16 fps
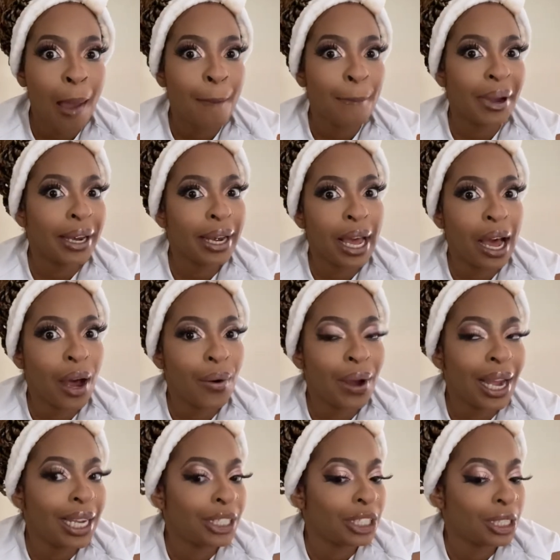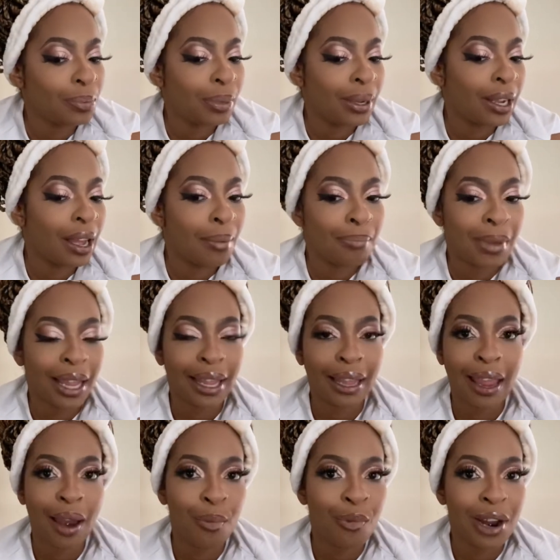But now I just pick up my
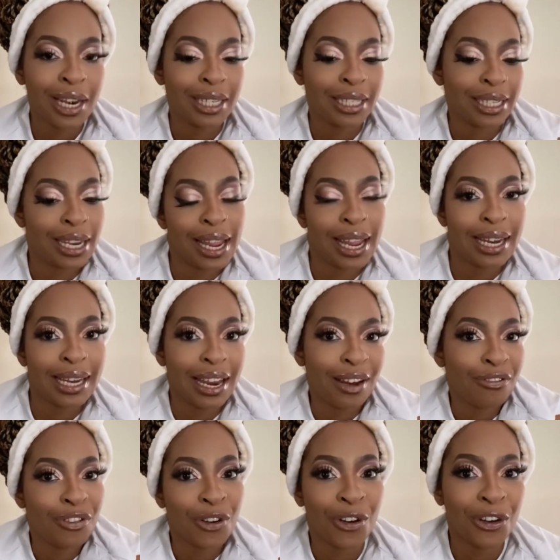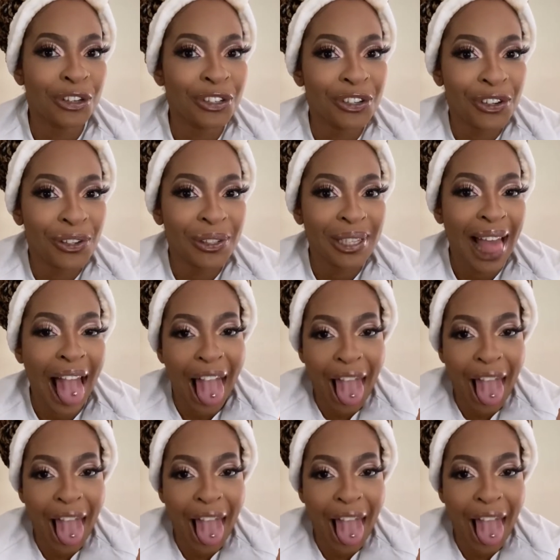camera and need for control.